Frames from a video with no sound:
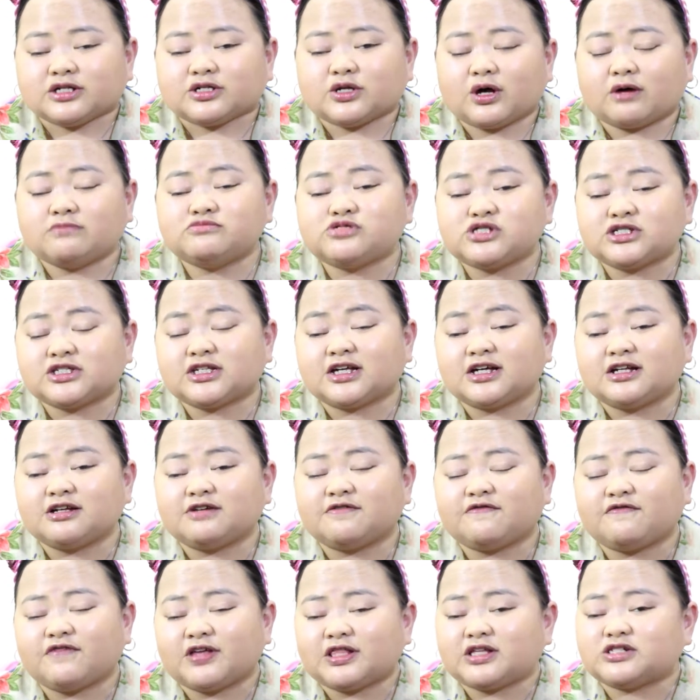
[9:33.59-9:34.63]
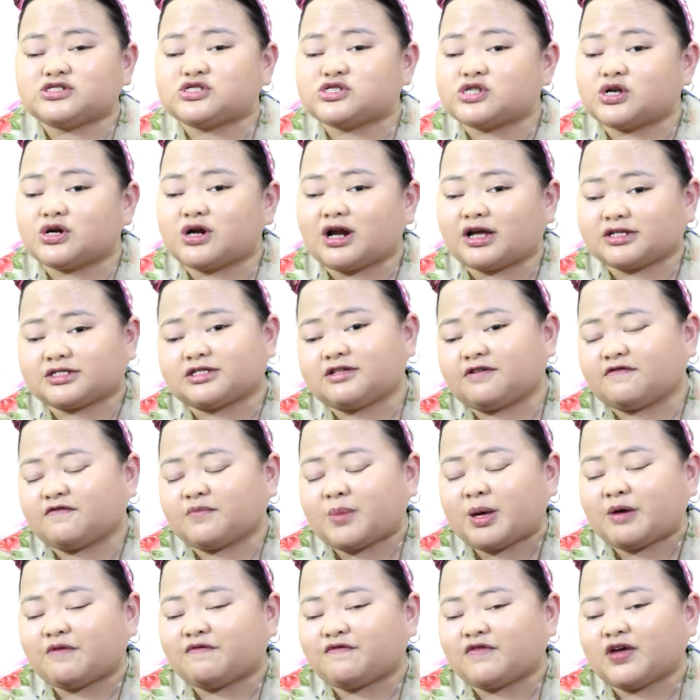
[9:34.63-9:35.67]
So I'm just gonna finish the rest of
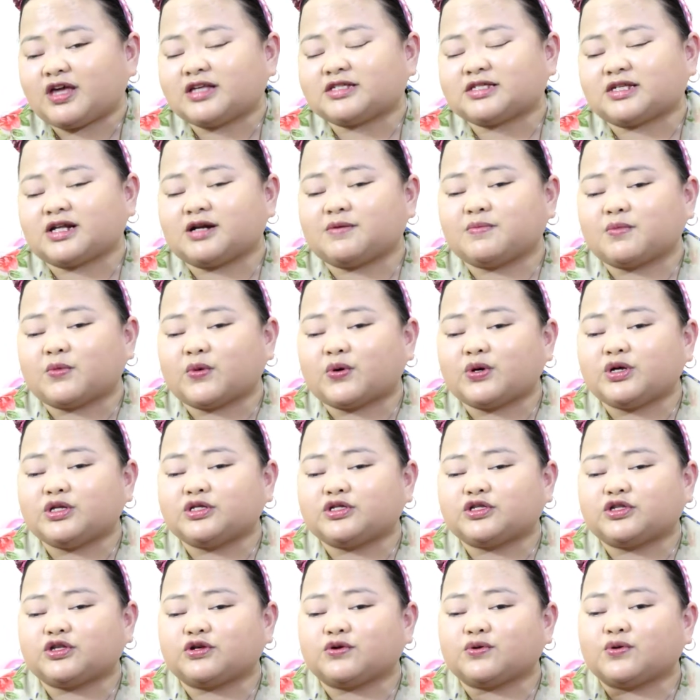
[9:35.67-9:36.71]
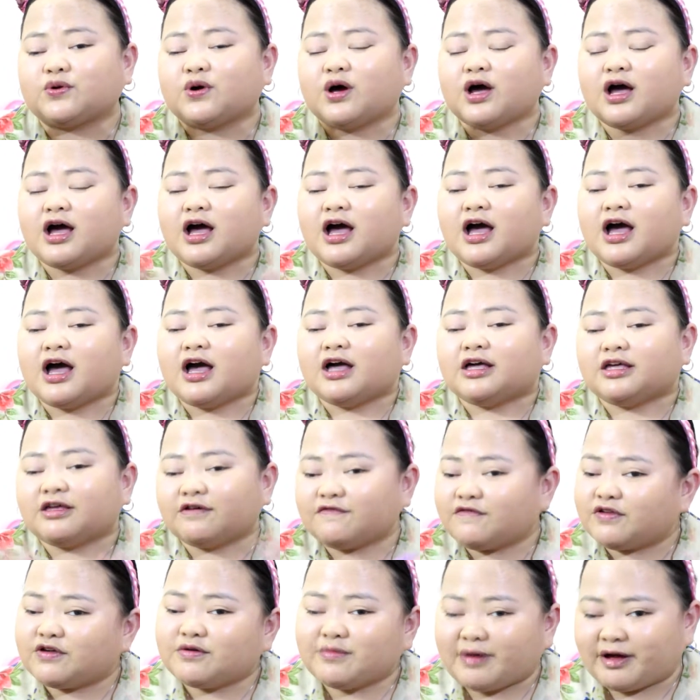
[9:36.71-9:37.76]
my face and I'm going to
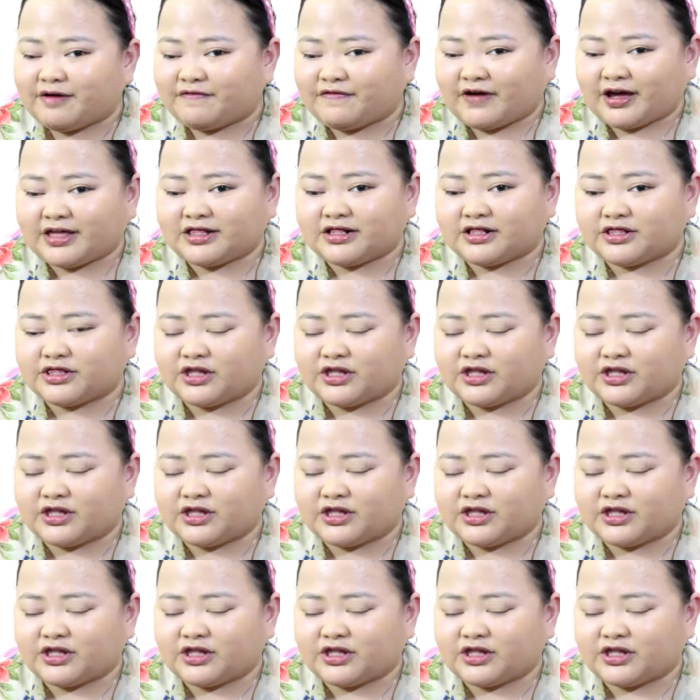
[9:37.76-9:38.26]
give you my final